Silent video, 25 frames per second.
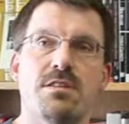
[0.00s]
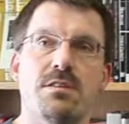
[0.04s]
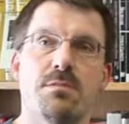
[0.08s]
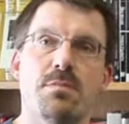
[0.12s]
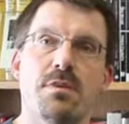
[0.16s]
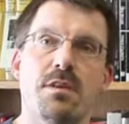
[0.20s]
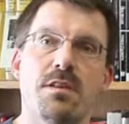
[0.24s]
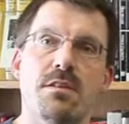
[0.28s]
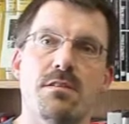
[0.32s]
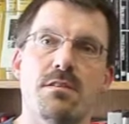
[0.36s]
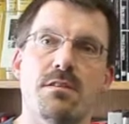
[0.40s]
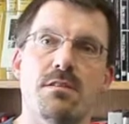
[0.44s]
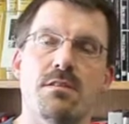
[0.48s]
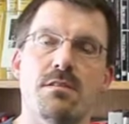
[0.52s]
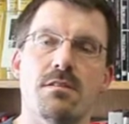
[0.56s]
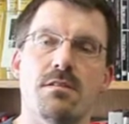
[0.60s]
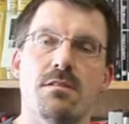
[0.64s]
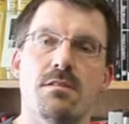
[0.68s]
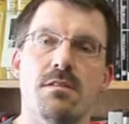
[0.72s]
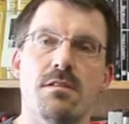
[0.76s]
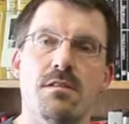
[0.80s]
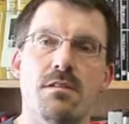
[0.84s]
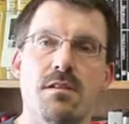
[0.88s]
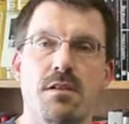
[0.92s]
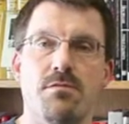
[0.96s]
been
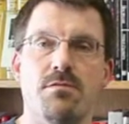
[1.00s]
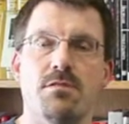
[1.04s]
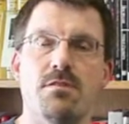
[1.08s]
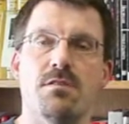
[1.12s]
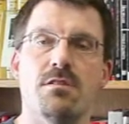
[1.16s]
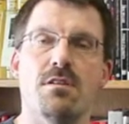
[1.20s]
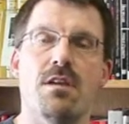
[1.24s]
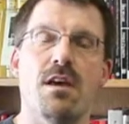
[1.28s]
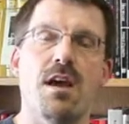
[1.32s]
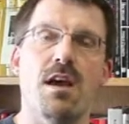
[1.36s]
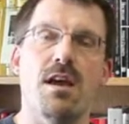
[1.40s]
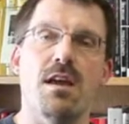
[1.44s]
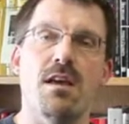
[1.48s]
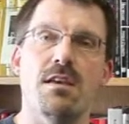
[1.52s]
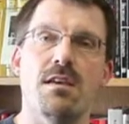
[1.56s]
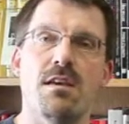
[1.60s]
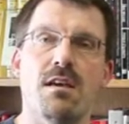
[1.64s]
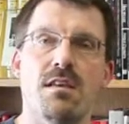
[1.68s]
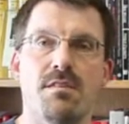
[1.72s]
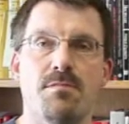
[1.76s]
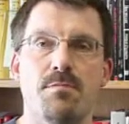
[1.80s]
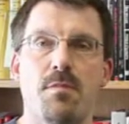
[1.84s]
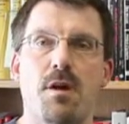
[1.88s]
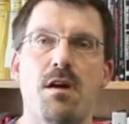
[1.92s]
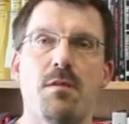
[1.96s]
given a
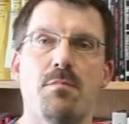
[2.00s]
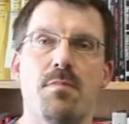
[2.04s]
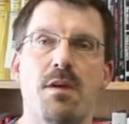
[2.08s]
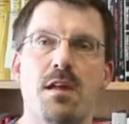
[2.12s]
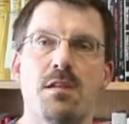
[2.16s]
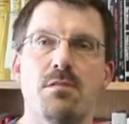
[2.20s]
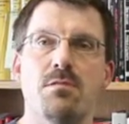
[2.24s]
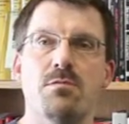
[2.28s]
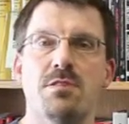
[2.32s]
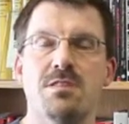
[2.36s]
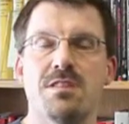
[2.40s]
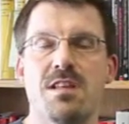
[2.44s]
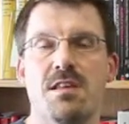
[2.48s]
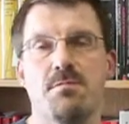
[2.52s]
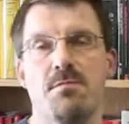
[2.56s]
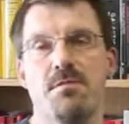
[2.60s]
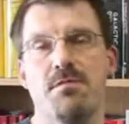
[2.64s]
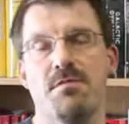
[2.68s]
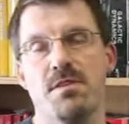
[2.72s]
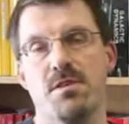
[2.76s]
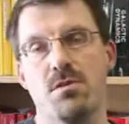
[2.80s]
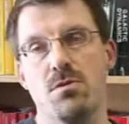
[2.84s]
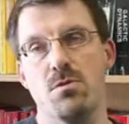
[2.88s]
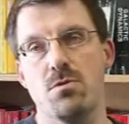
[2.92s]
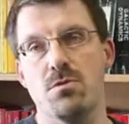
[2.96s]
smart pen, which lets me
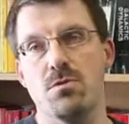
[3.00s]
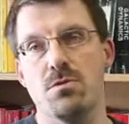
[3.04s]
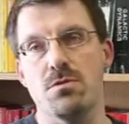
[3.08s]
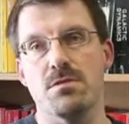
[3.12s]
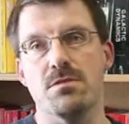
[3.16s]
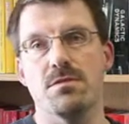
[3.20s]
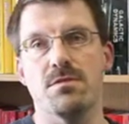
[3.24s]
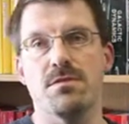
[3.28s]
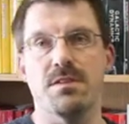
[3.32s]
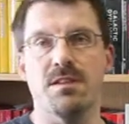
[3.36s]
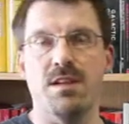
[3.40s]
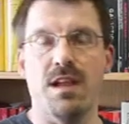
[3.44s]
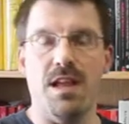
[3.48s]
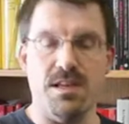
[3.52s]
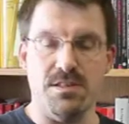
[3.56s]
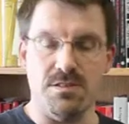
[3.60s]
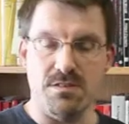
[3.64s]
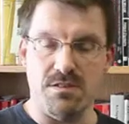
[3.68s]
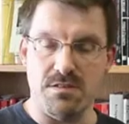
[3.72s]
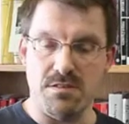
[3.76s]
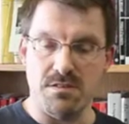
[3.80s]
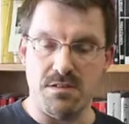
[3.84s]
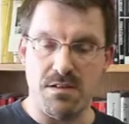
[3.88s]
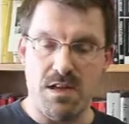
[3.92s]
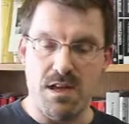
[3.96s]
record the
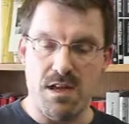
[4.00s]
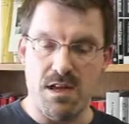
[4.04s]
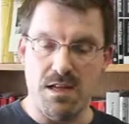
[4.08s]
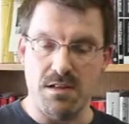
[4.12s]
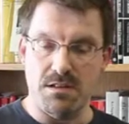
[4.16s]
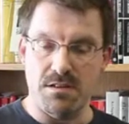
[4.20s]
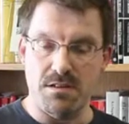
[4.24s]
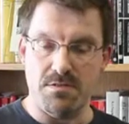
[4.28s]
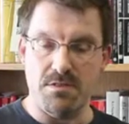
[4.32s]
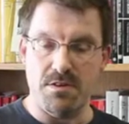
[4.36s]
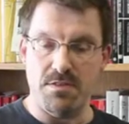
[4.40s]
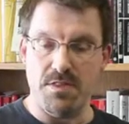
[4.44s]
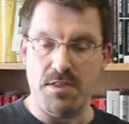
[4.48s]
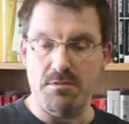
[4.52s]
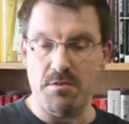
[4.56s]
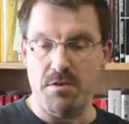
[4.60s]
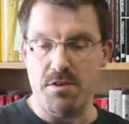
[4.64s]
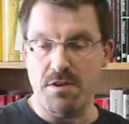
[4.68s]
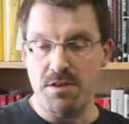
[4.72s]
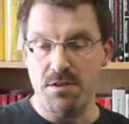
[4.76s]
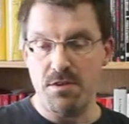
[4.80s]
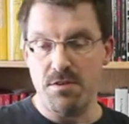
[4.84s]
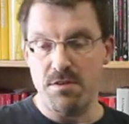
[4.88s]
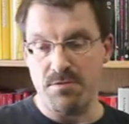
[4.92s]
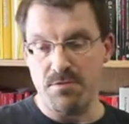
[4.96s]
lectures, and I find that very
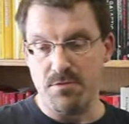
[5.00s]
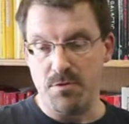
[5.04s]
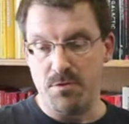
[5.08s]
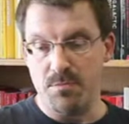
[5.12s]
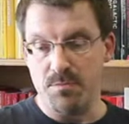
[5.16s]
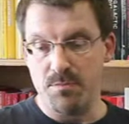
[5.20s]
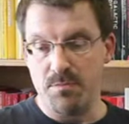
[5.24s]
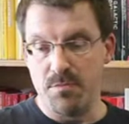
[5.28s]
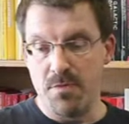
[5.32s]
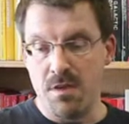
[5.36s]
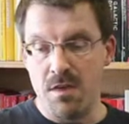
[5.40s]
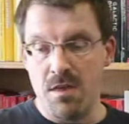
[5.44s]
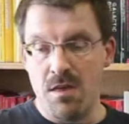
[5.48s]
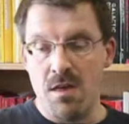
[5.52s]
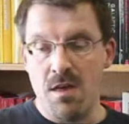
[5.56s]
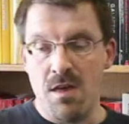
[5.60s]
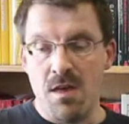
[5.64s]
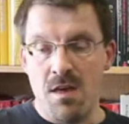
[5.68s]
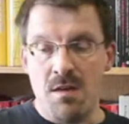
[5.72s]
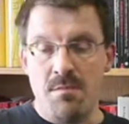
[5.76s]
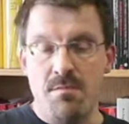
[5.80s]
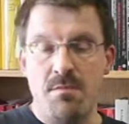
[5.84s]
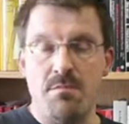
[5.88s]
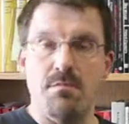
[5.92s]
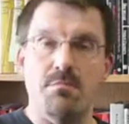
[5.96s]
useful.
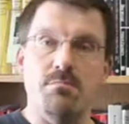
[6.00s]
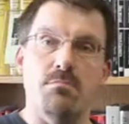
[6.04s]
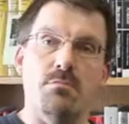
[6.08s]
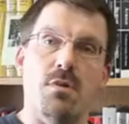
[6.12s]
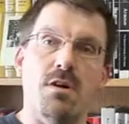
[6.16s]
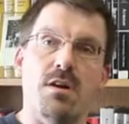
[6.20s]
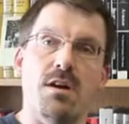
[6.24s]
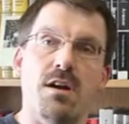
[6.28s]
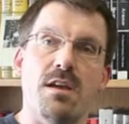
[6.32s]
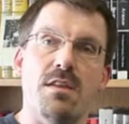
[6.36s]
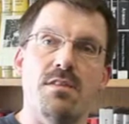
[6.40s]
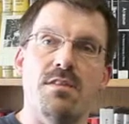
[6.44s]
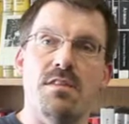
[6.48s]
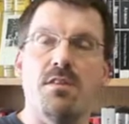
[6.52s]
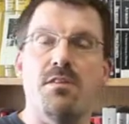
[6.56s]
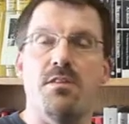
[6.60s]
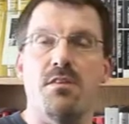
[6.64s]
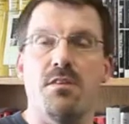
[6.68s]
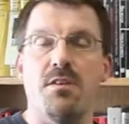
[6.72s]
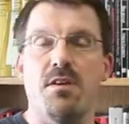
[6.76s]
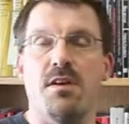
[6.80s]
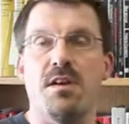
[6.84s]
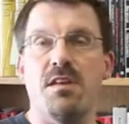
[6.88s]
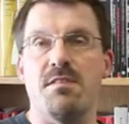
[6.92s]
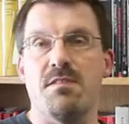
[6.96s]
The other
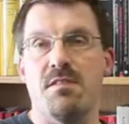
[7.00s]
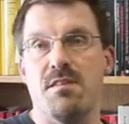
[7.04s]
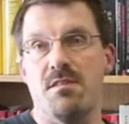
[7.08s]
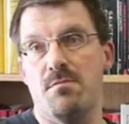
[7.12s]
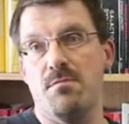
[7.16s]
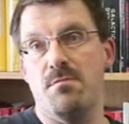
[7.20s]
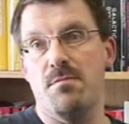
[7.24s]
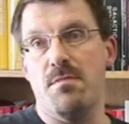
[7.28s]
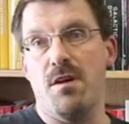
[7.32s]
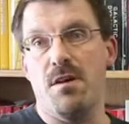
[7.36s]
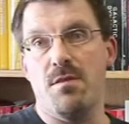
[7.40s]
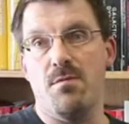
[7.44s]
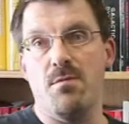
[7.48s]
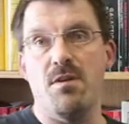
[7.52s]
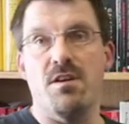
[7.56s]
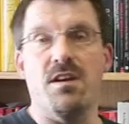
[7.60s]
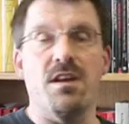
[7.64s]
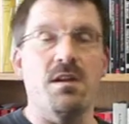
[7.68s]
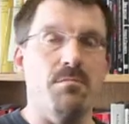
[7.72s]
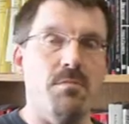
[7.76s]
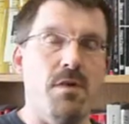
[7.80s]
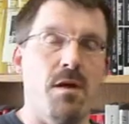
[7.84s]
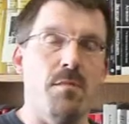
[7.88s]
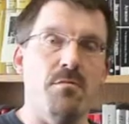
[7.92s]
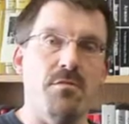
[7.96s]
thing is that my
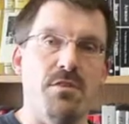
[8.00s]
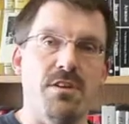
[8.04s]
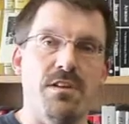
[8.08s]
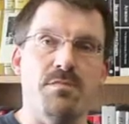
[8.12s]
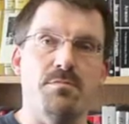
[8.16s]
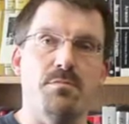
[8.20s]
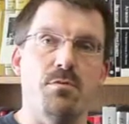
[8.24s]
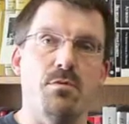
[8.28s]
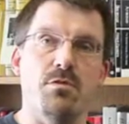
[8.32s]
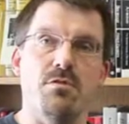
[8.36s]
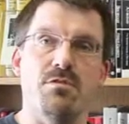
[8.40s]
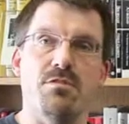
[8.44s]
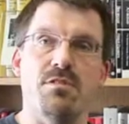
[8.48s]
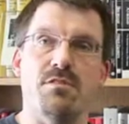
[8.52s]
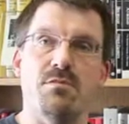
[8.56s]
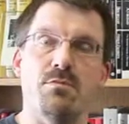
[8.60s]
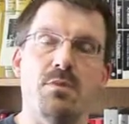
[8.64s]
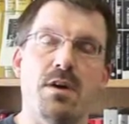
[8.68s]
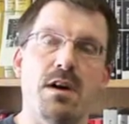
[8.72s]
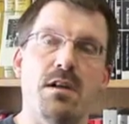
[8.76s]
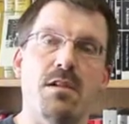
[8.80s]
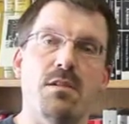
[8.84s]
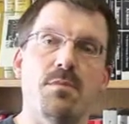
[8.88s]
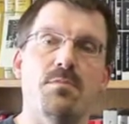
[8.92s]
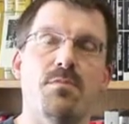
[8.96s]
working memory is poor as
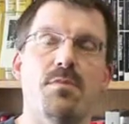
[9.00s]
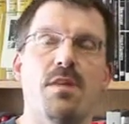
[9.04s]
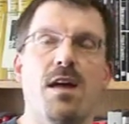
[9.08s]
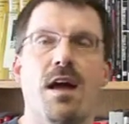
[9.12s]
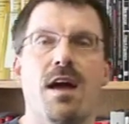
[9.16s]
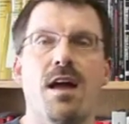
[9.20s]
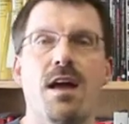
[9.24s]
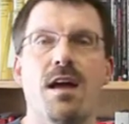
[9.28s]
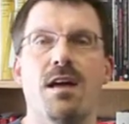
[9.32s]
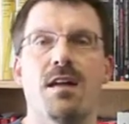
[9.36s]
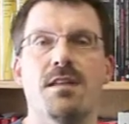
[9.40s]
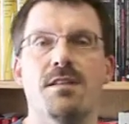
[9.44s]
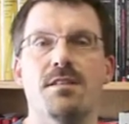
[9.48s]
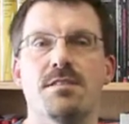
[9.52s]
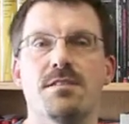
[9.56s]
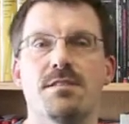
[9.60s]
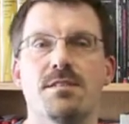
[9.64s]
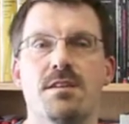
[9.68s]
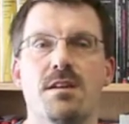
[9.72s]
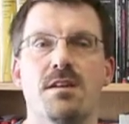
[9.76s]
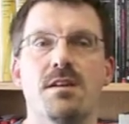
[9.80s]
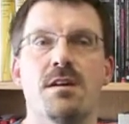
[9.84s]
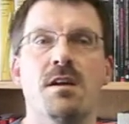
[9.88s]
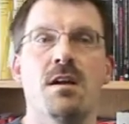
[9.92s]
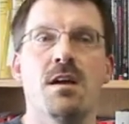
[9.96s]
well,
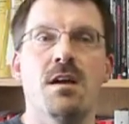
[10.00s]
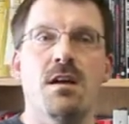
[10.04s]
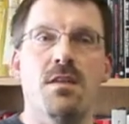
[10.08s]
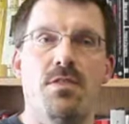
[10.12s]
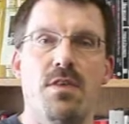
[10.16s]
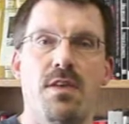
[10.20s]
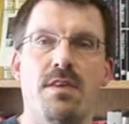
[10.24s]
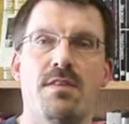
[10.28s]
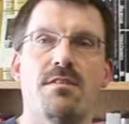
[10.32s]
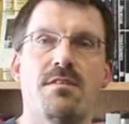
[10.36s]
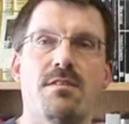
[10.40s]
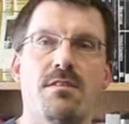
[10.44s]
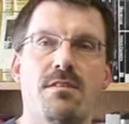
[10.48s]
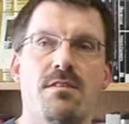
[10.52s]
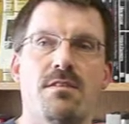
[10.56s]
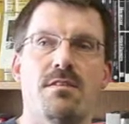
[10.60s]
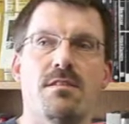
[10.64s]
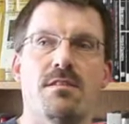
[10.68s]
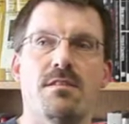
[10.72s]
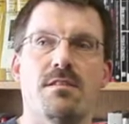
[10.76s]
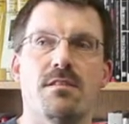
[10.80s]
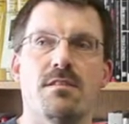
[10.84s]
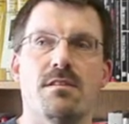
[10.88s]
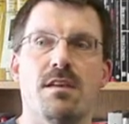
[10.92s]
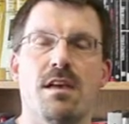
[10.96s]
and this
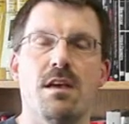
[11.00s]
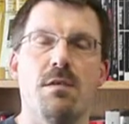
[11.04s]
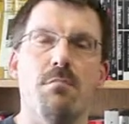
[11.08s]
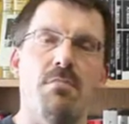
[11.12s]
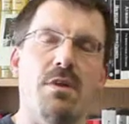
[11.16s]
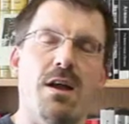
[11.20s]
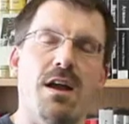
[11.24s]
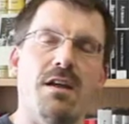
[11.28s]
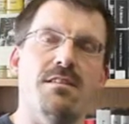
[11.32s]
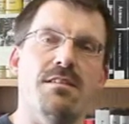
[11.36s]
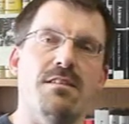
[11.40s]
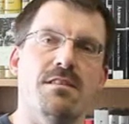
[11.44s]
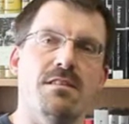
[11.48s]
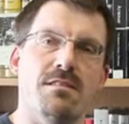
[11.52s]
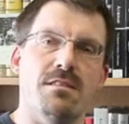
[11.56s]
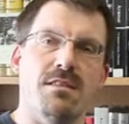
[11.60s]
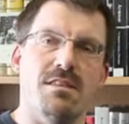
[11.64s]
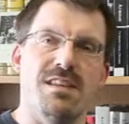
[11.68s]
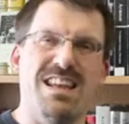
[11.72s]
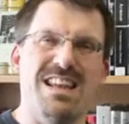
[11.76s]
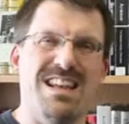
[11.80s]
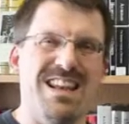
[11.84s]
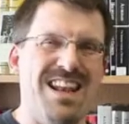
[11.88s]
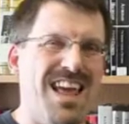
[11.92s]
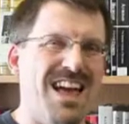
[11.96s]
impacts
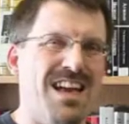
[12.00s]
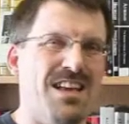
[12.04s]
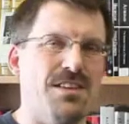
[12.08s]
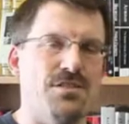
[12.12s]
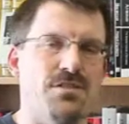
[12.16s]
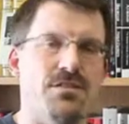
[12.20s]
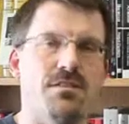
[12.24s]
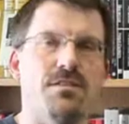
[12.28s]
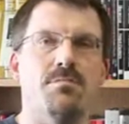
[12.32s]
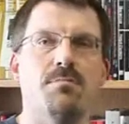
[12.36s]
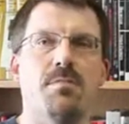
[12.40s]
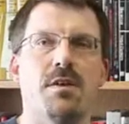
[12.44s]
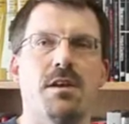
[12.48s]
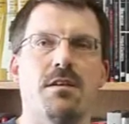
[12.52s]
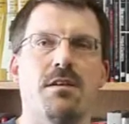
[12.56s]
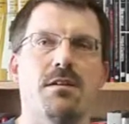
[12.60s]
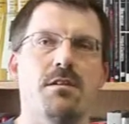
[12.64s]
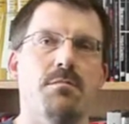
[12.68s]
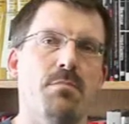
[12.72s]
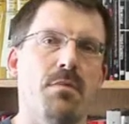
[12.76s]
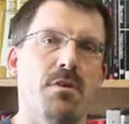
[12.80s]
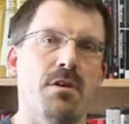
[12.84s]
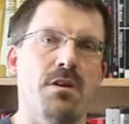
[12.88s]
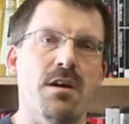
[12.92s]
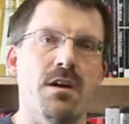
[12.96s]
in lectures
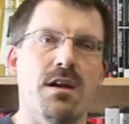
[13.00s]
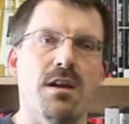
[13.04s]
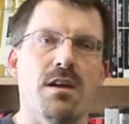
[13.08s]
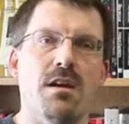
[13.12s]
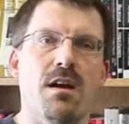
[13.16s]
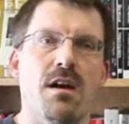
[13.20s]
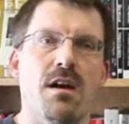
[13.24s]
by